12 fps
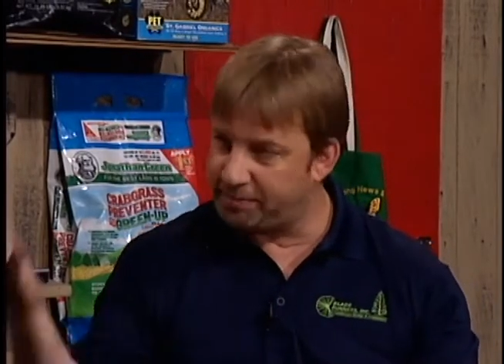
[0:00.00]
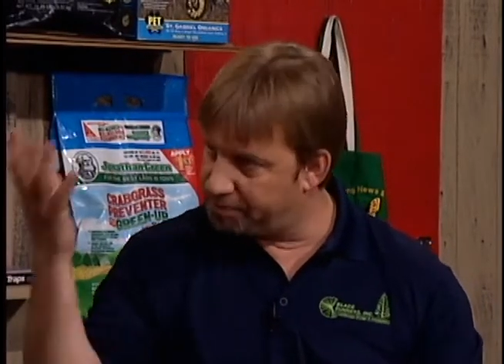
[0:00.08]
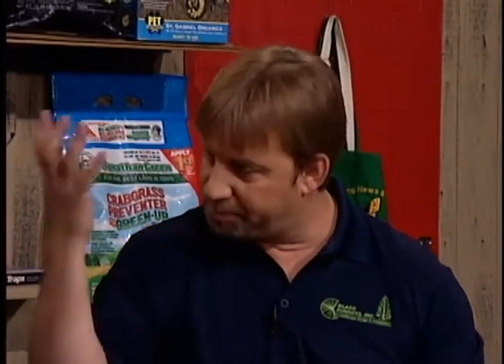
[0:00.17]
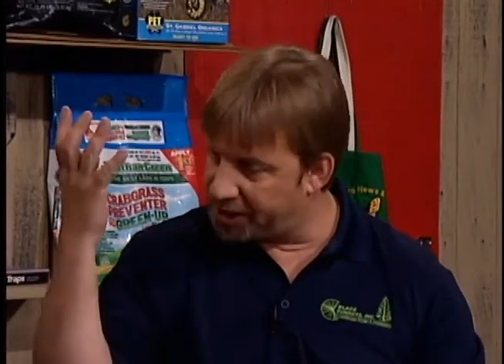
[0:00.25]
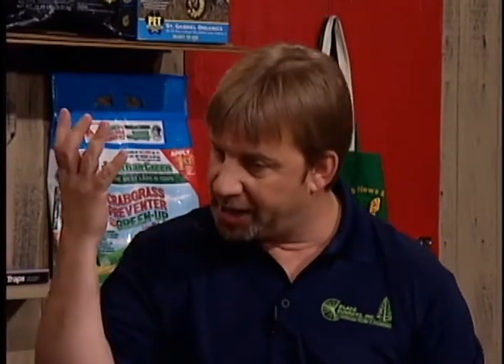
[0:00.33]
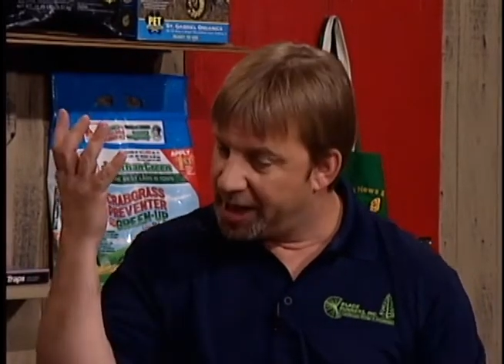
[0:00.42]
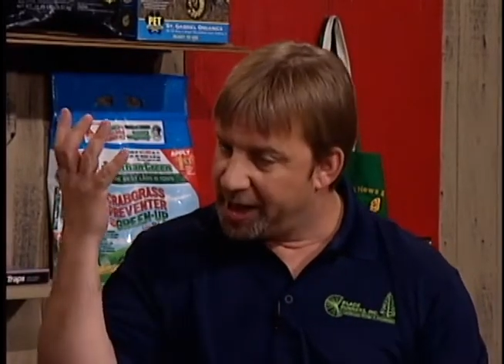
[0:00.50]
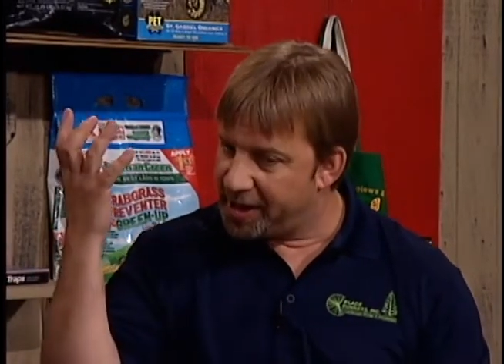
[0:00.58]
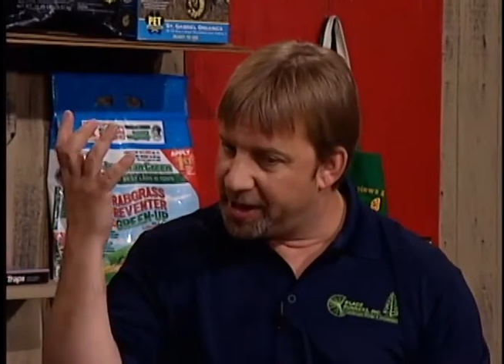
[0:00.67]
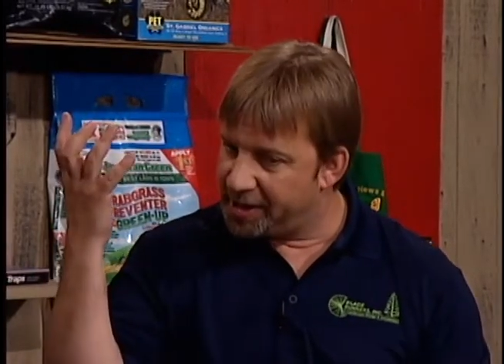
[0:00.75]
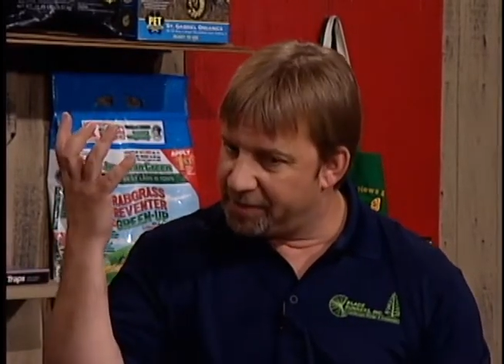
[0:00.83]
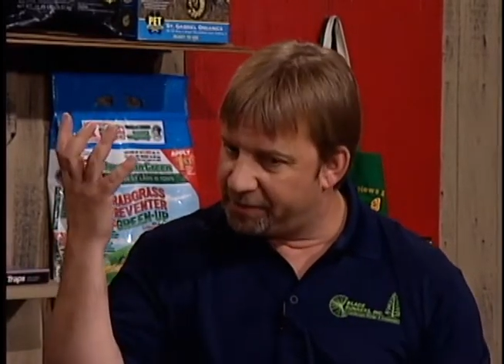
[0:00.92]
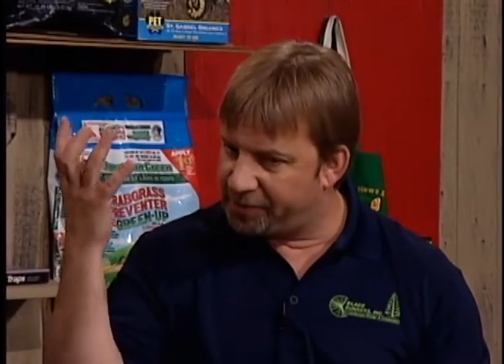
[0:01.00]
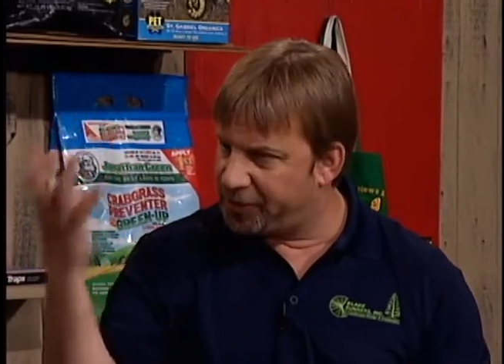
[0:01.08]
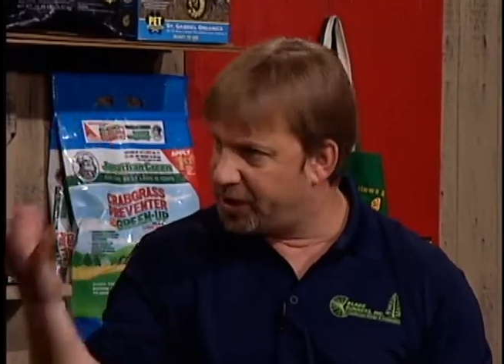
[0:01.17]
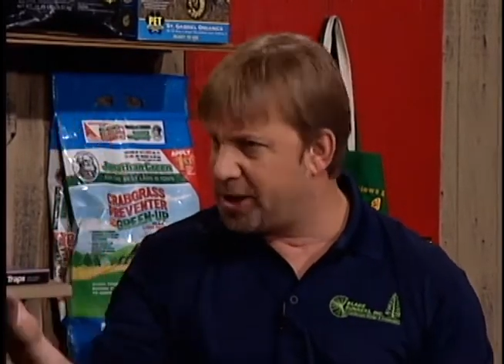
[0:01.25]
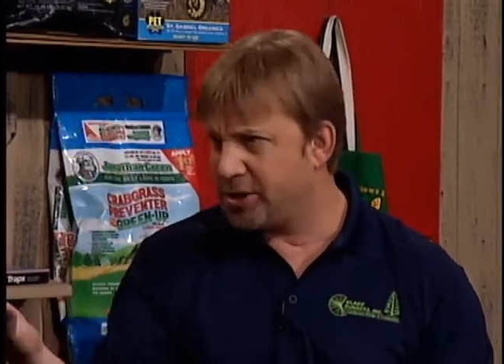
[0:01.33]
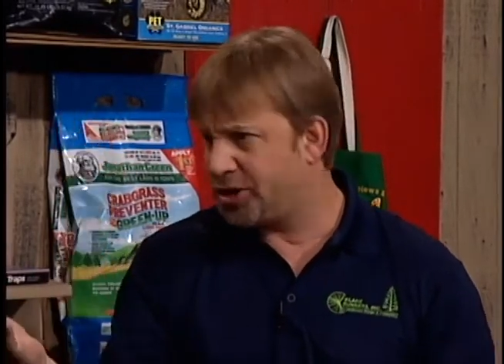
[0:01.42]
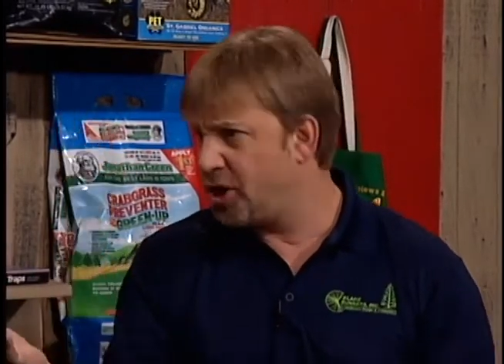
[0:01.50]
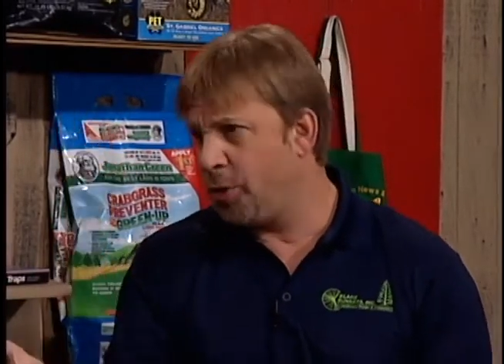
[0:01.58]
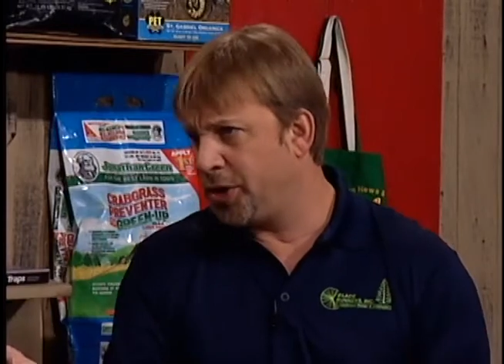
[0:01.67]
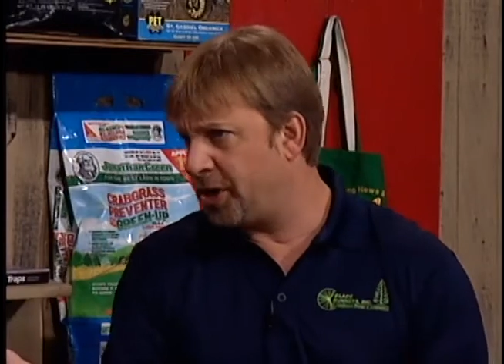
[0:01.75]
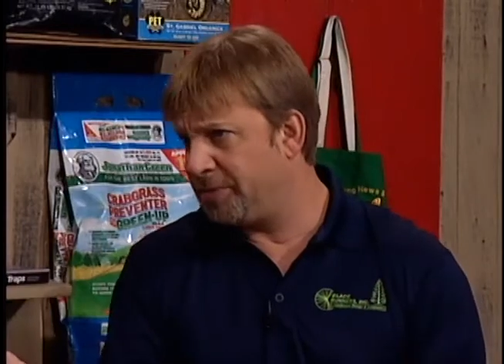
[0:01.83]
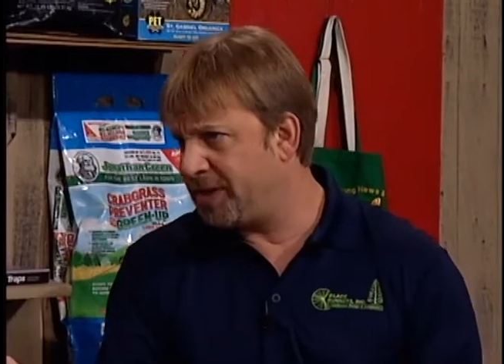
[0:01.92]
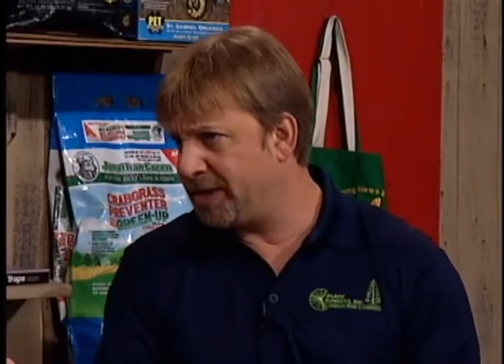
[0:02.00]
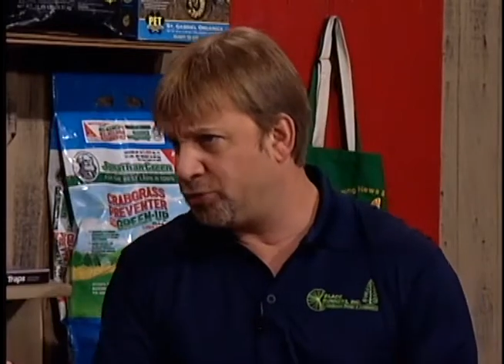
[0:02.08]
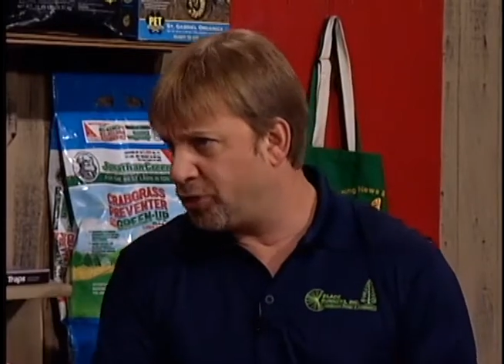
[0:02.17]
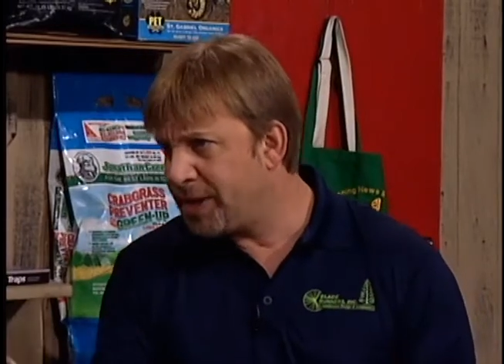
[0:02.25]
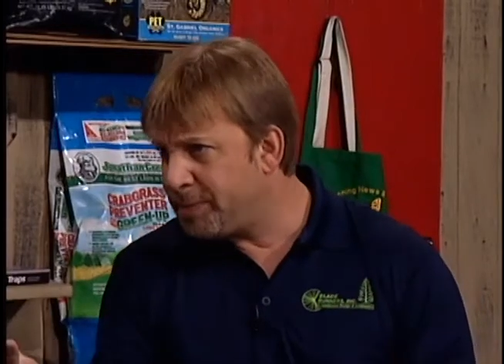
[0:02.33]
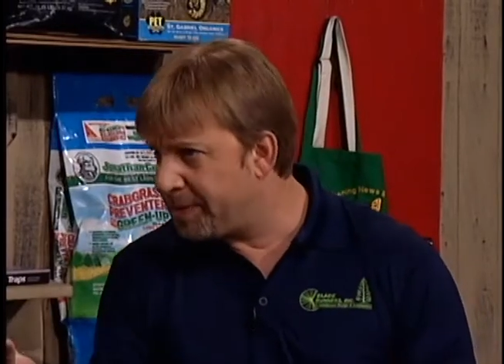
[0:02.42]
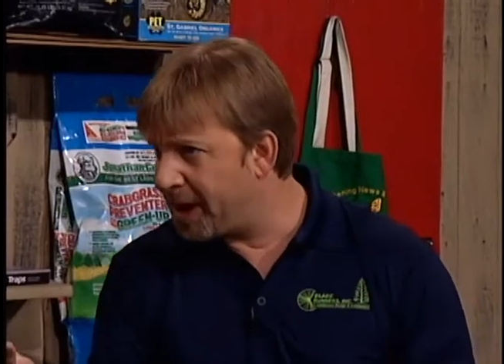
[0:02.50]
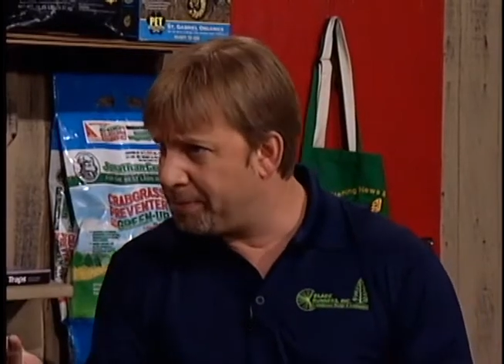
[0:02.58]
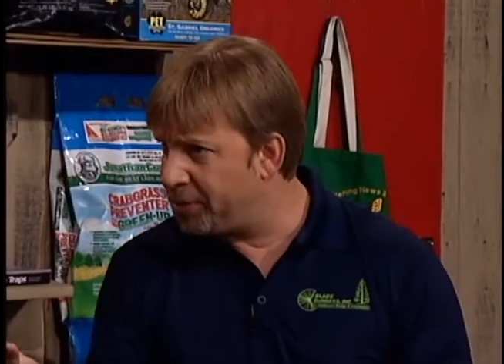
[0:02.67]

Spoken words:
But for years, no one could dream about